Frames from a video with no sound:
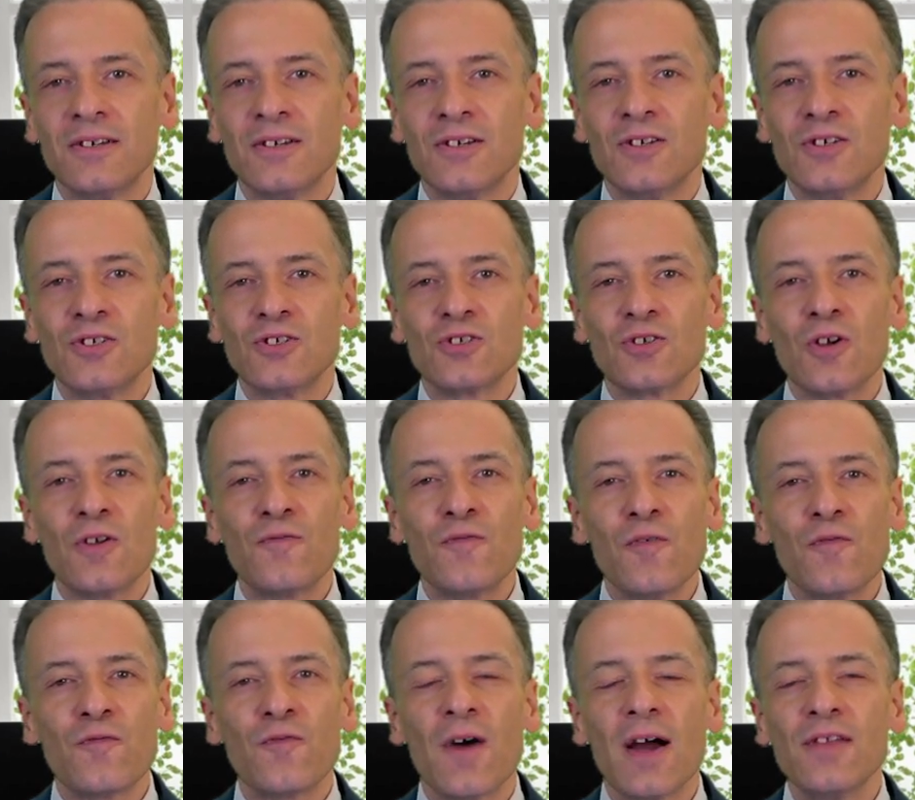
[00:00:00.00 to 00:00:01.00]
So if you
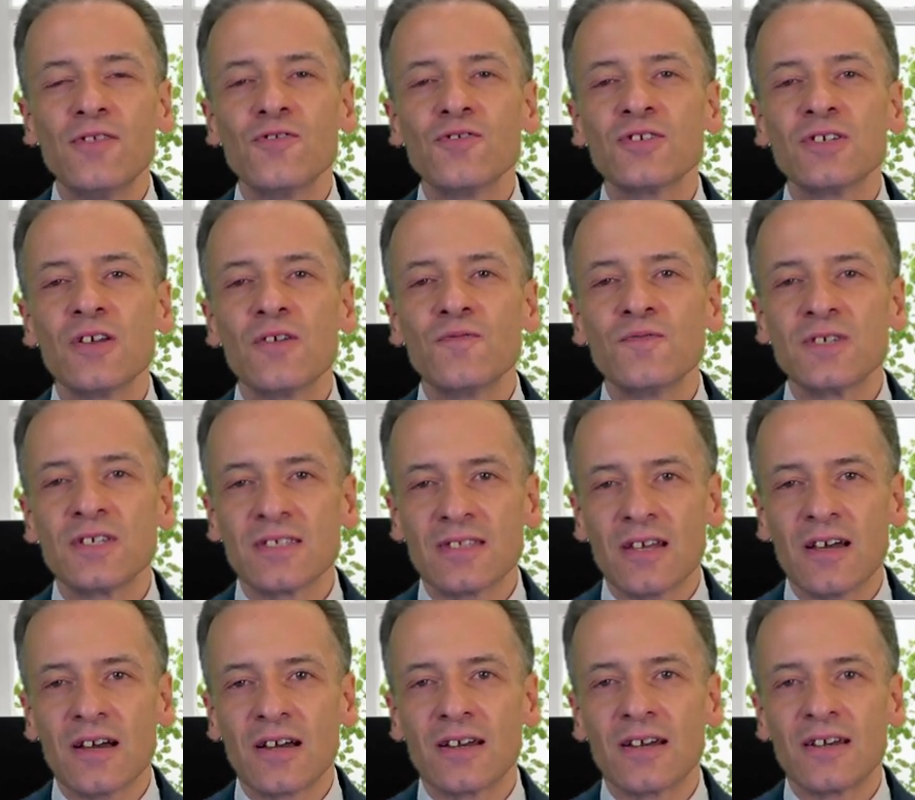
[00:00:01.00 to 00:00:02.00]
find yourself
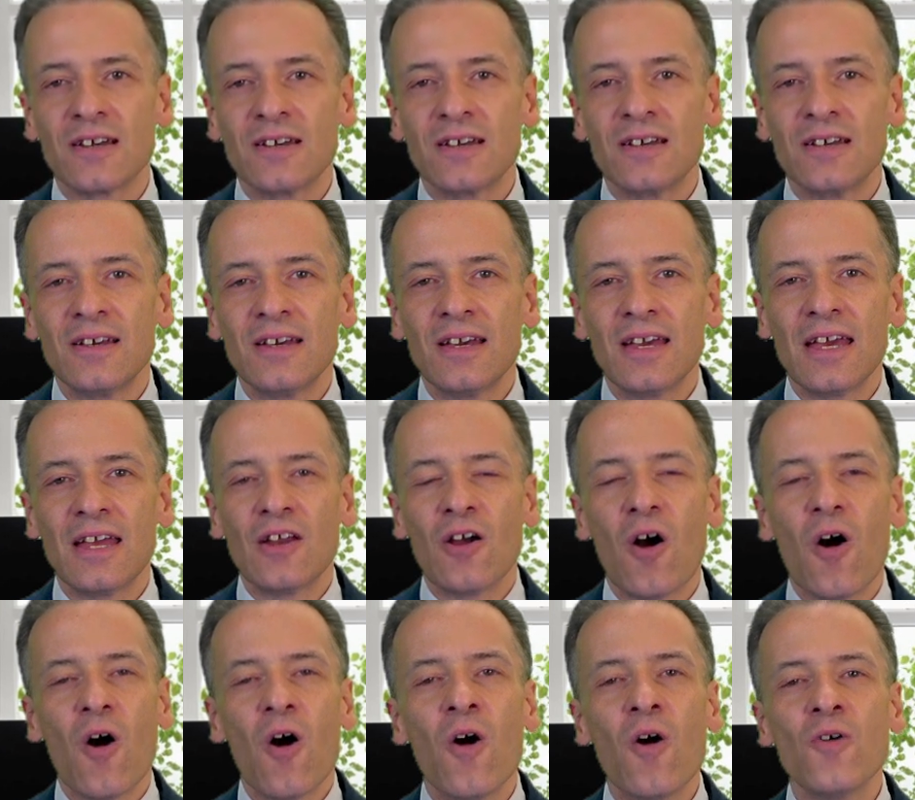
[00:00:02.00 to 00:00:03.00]
stuck in
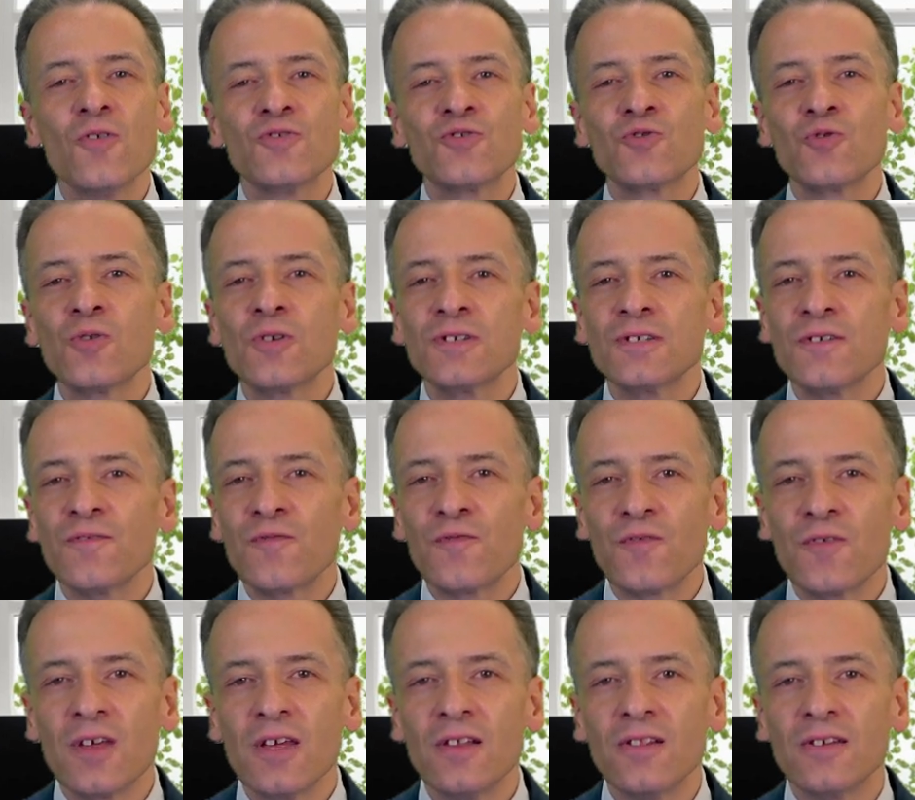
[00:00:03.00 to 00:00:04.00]
all sorts of
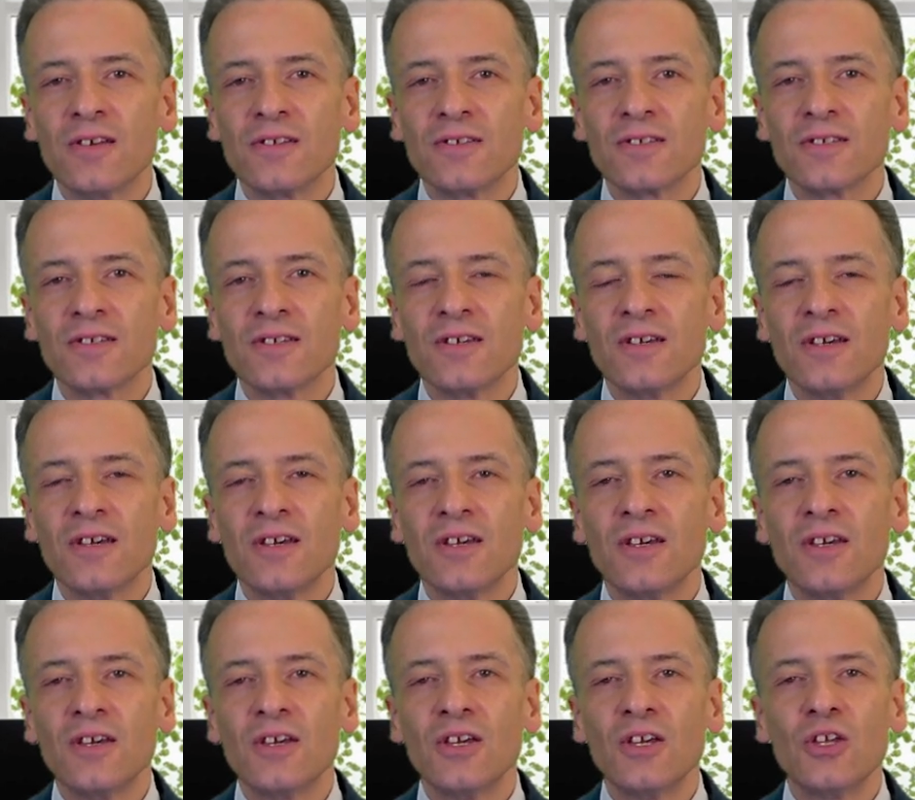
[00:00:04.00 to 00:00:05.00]
feelings
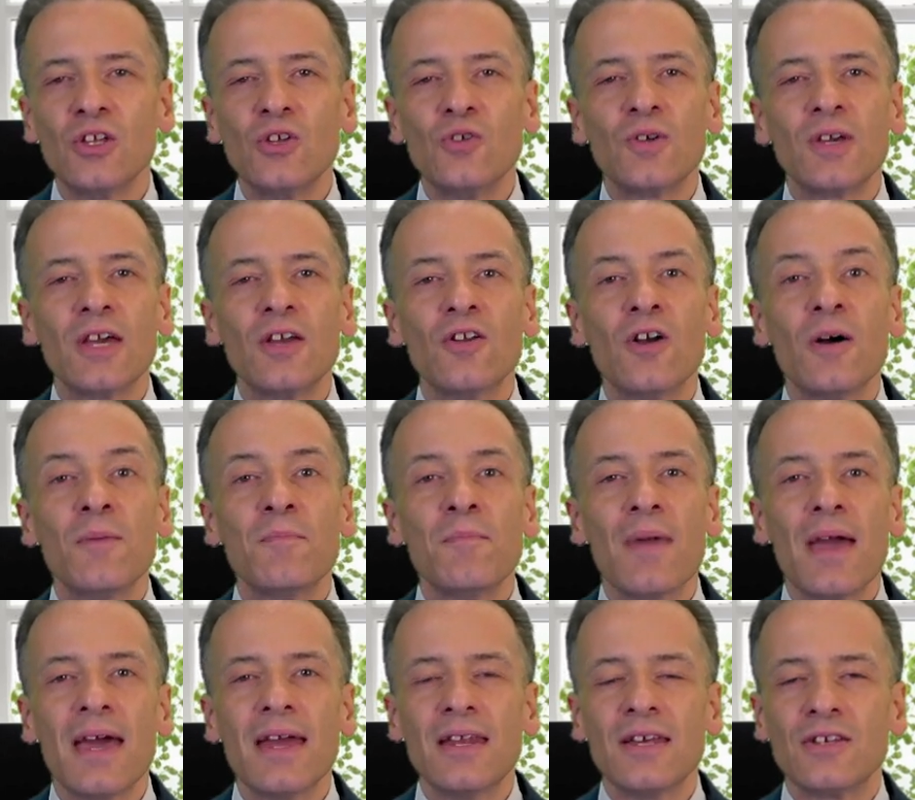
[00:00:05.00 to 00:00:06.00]
you cannot
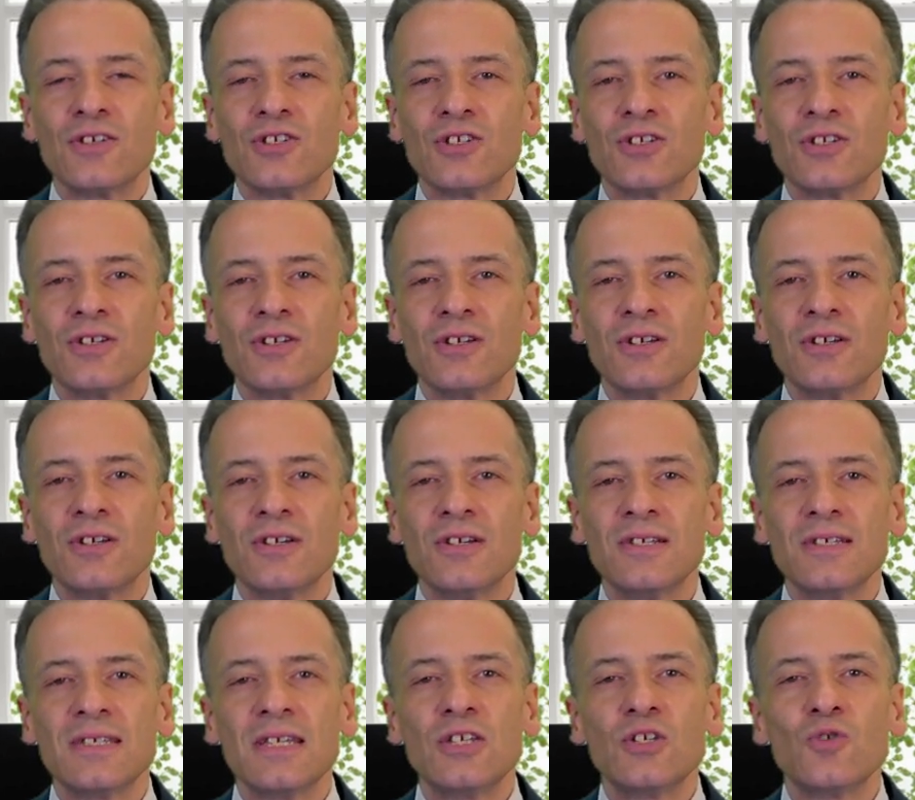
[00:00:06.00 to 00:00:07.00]
manage,
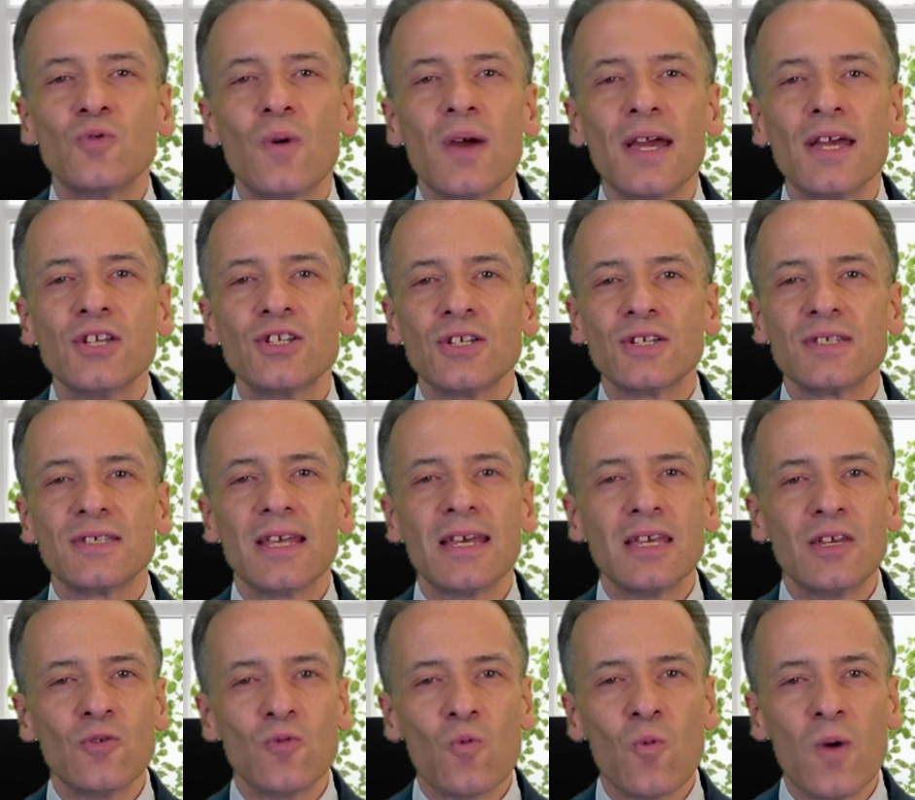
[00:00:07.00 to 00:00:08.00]
situations that you
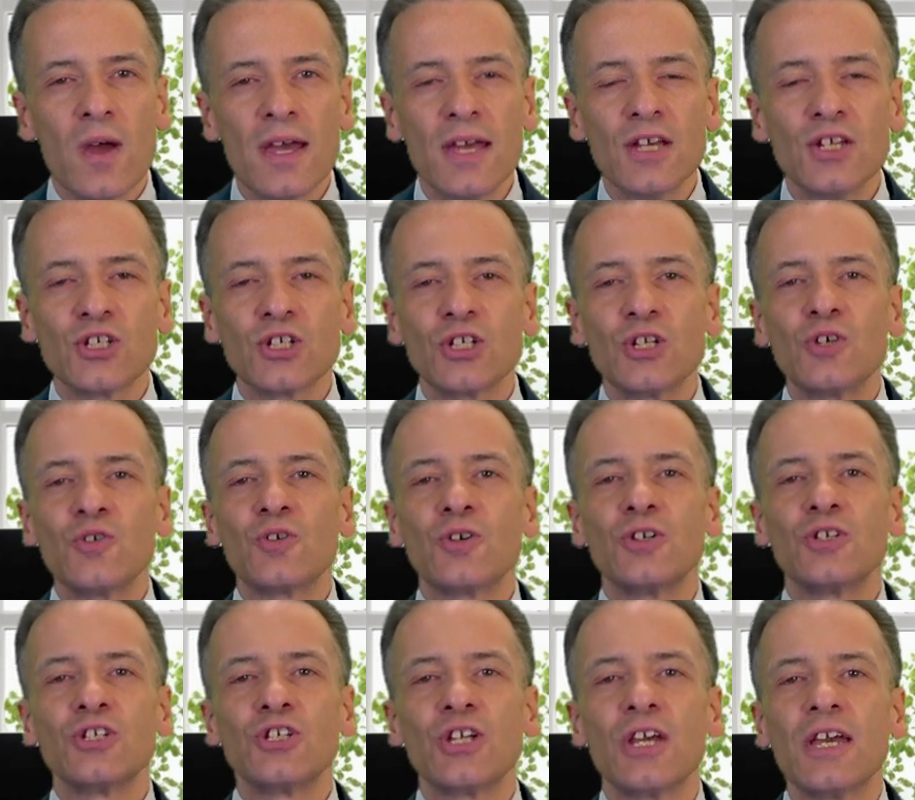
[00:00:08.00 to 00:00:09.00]
wish you could
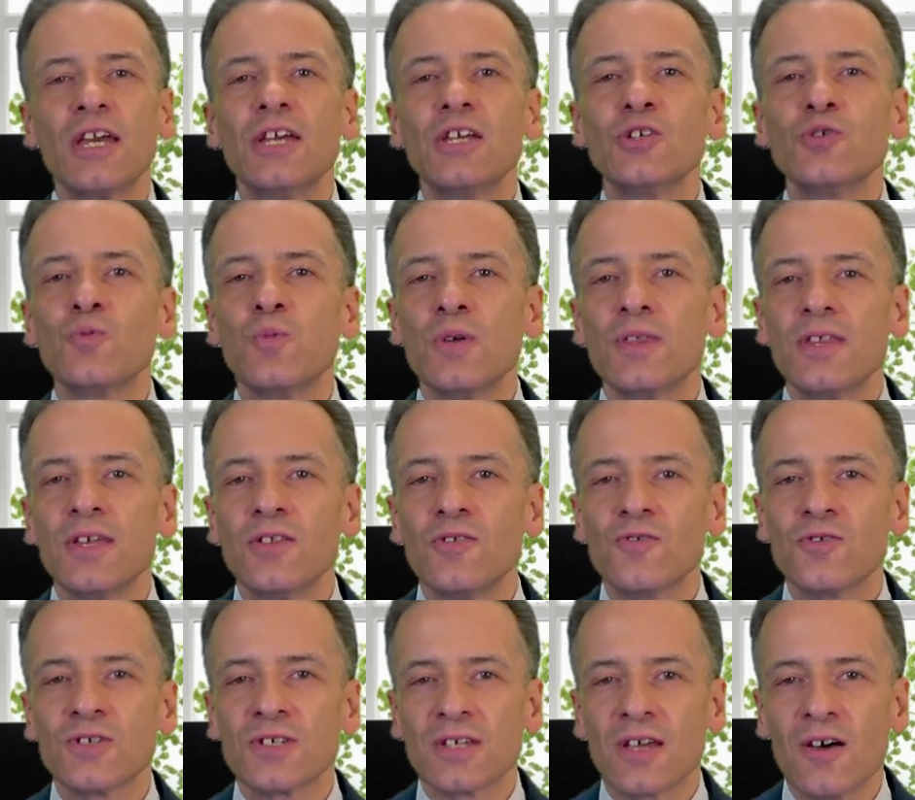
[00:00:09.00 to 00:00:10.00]
change within
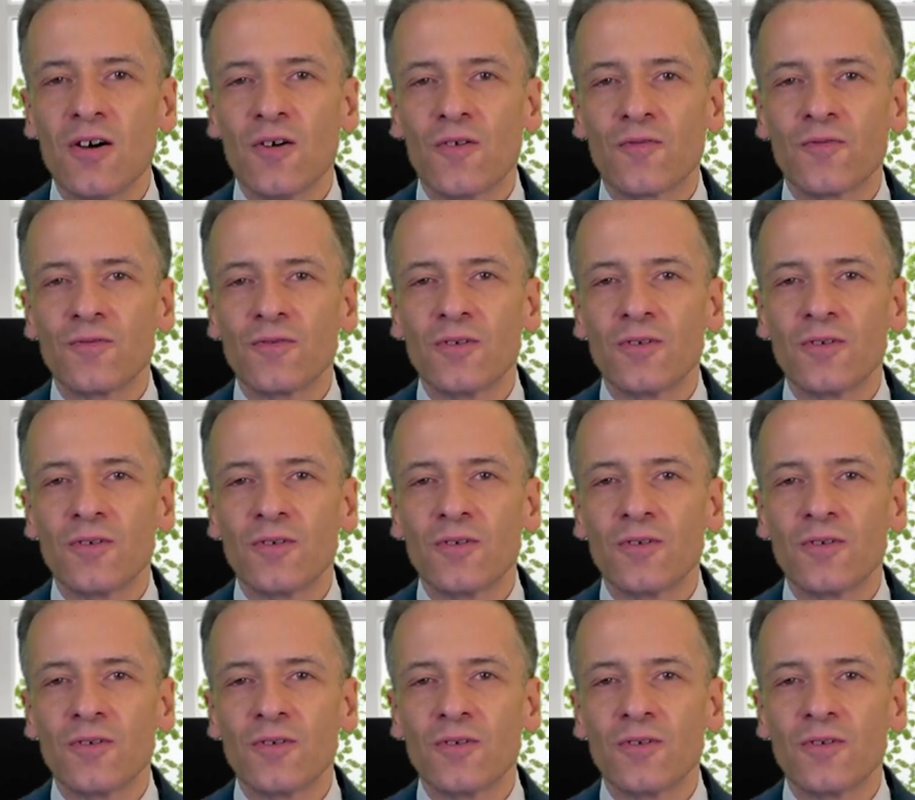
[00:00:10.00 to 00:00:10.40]
yourself,